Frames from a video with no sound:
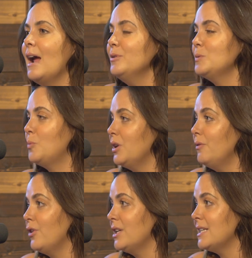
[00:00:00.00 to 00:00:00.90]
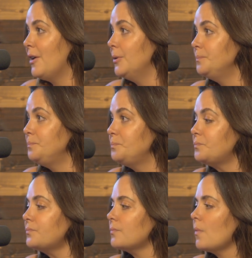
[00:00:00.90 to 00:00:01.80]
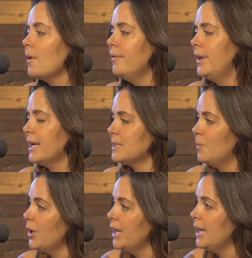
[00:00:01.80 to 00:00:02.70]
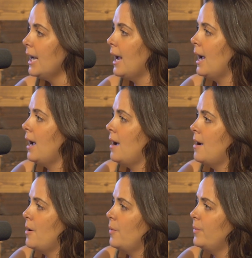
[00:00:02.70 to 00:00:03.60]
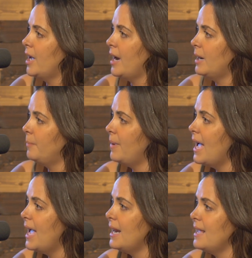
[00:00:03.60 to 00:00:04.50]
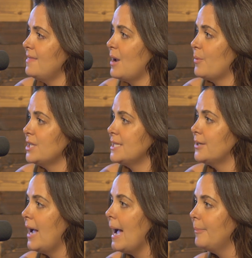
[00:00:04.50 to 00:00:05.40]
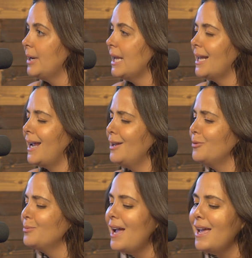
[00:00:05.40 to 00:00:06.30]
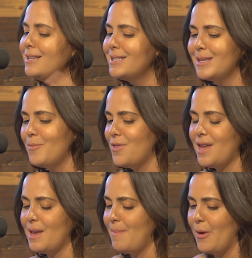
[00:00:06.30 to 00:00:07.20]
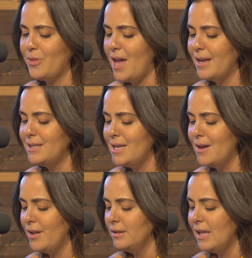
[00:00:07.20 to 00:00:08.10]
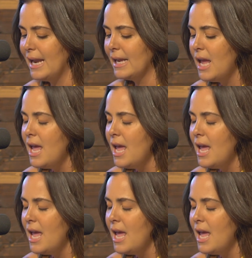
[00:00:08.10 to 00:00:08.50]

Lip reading: I was pretty freaked out. The next morning, we got out of bed and they were still happening. And I had read something about the idea that like